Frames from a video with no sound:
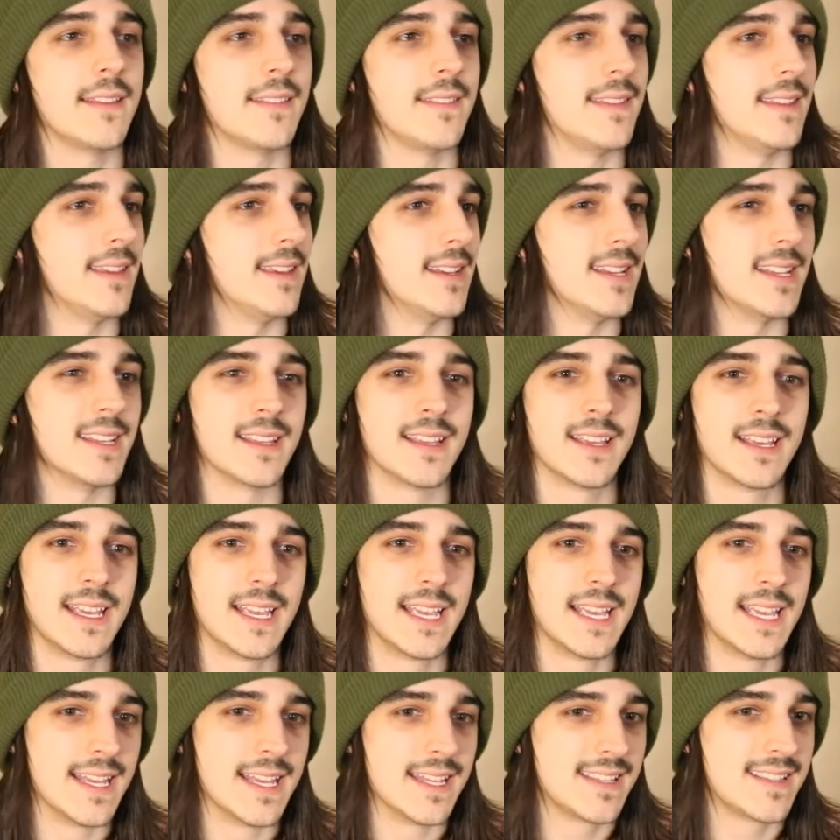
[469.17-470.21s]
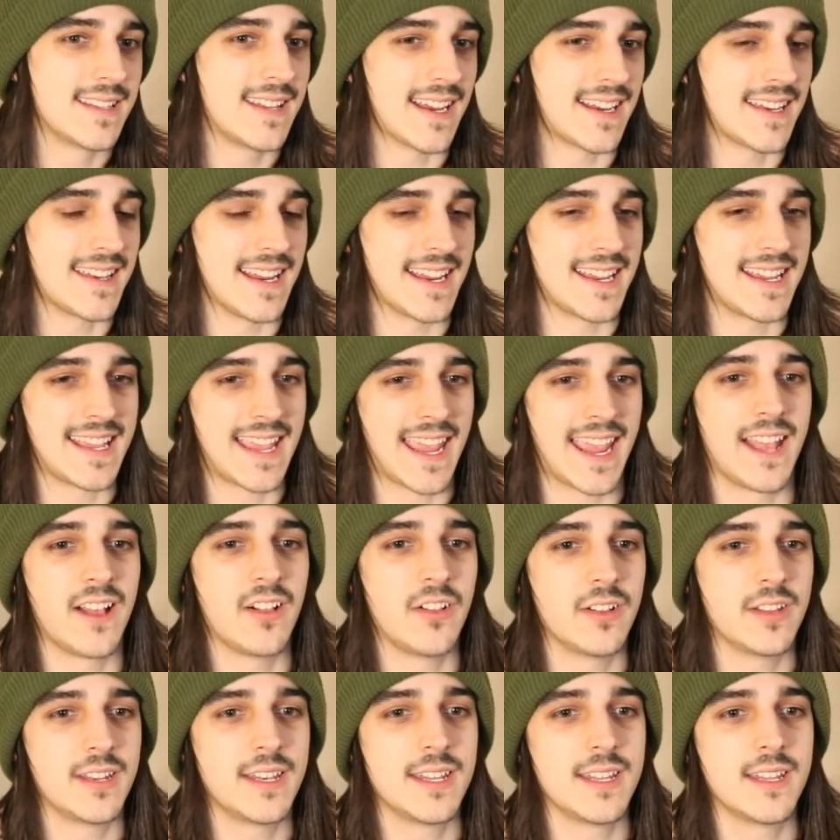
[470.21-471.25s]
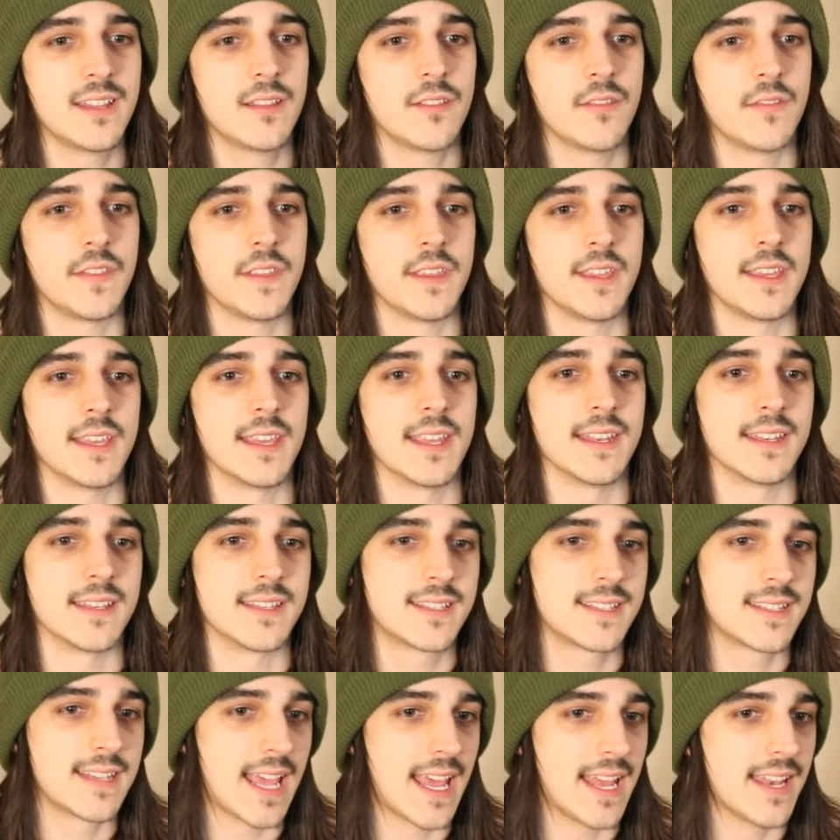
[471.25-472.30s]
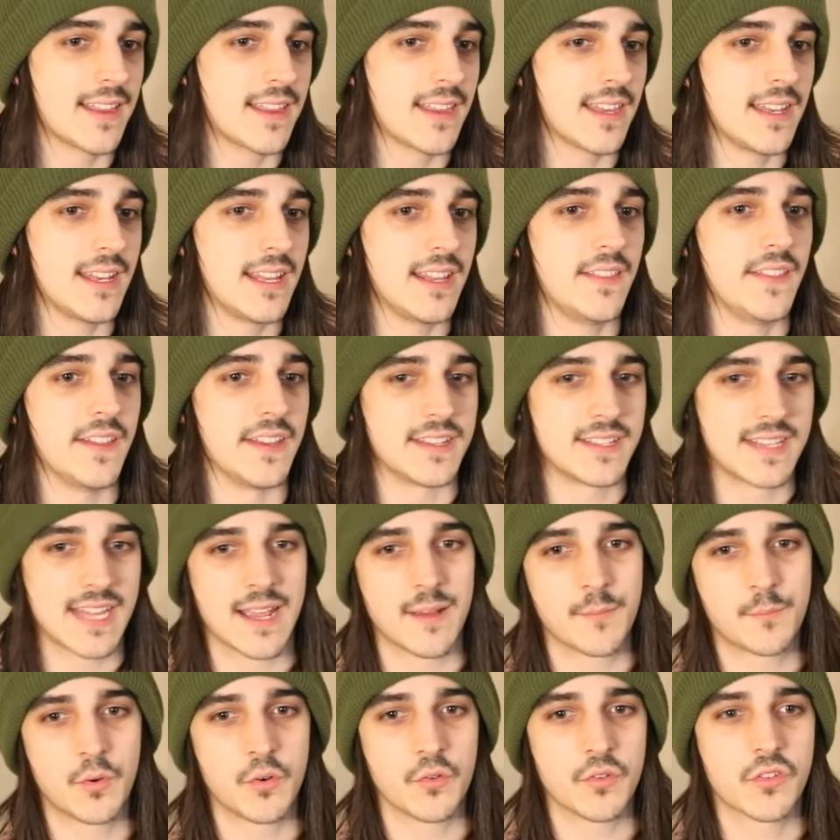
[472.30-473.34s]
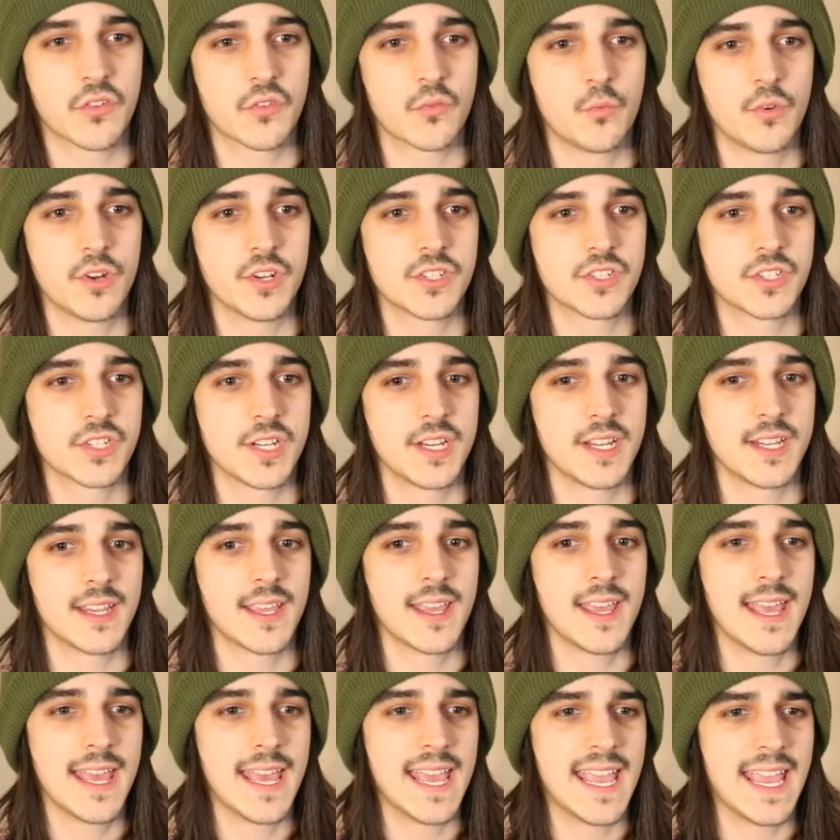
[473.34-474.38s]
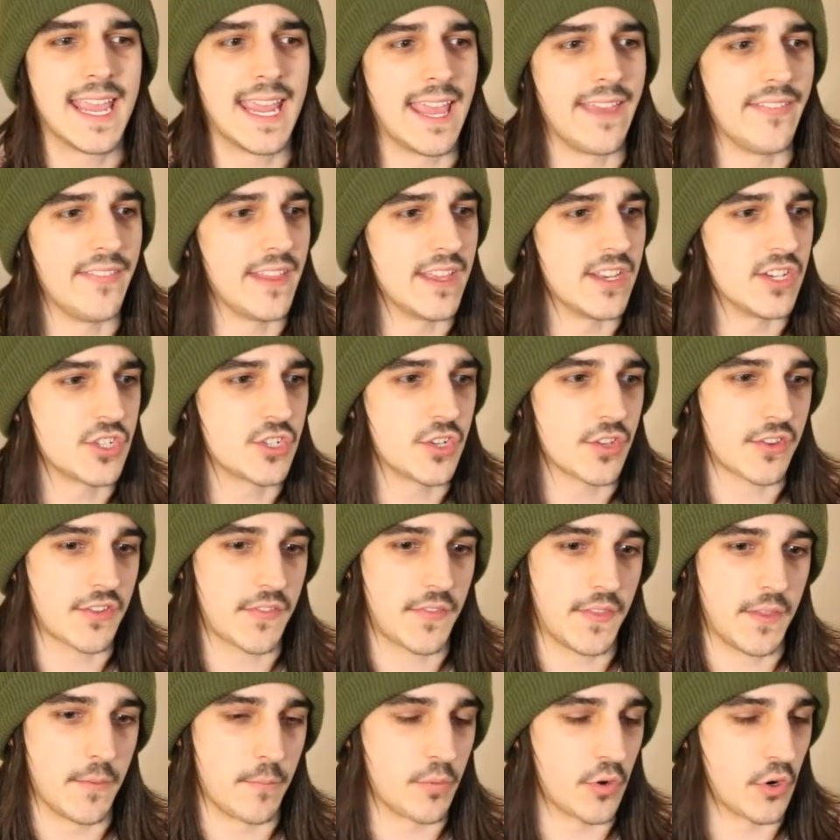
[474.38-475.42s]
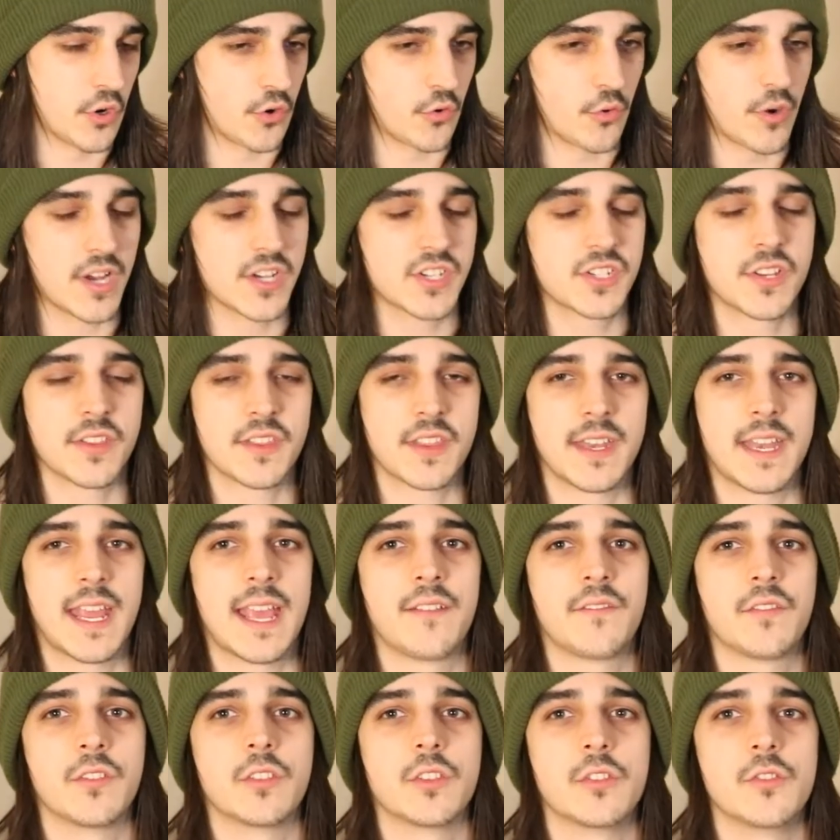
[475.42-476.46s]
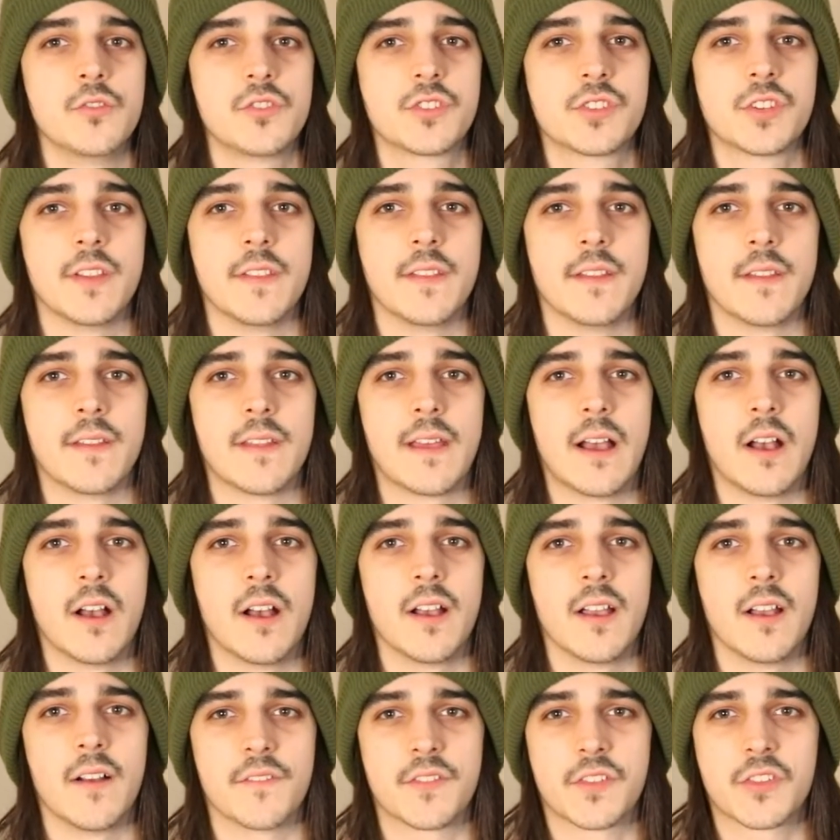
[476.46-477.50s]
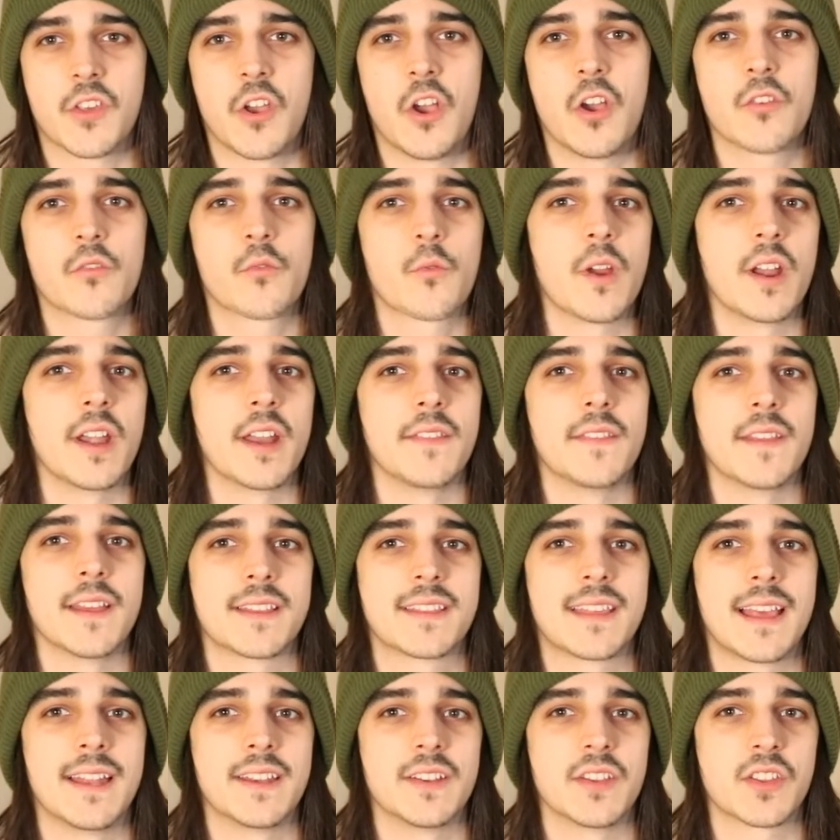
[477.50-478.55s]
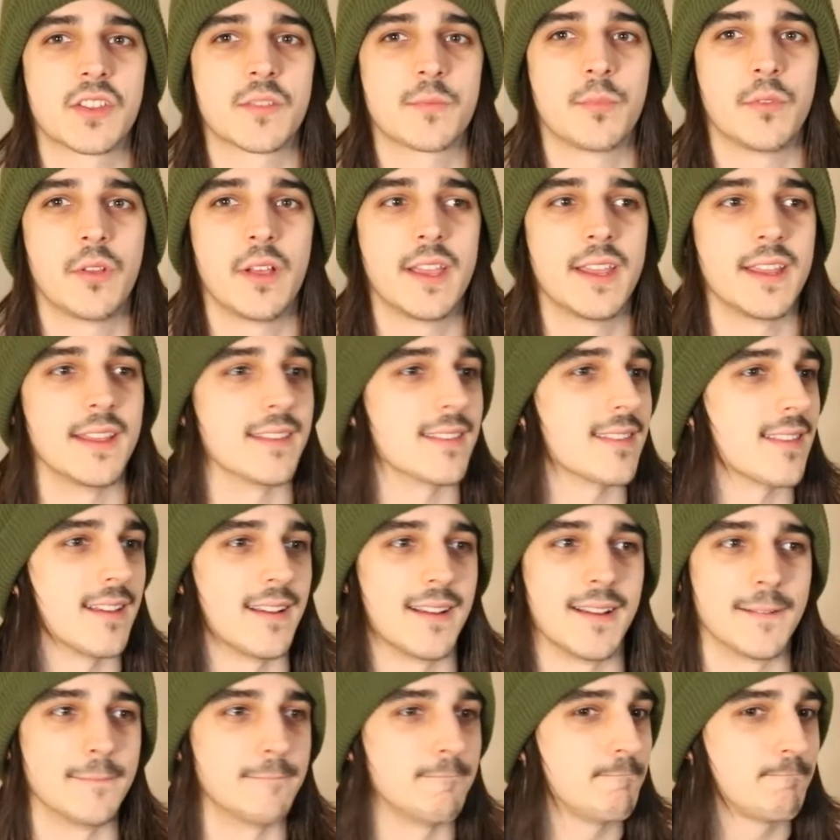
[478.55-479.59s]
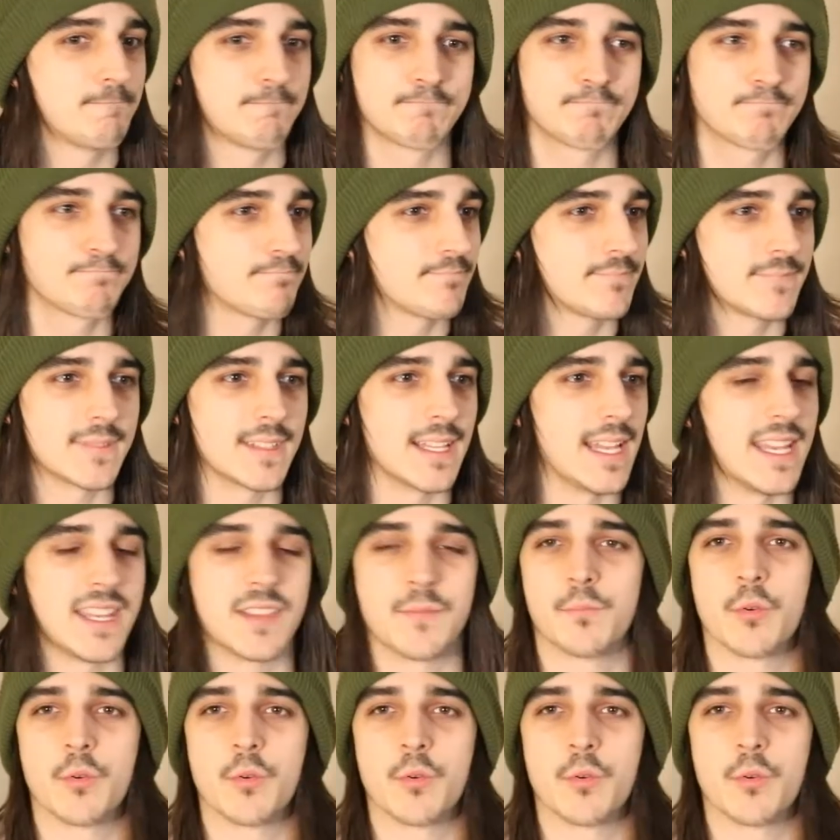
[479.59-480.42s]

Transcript: The technicality, the intensity, the tempo switching, and then just the progressions and evolution of songwriting that's on display is it's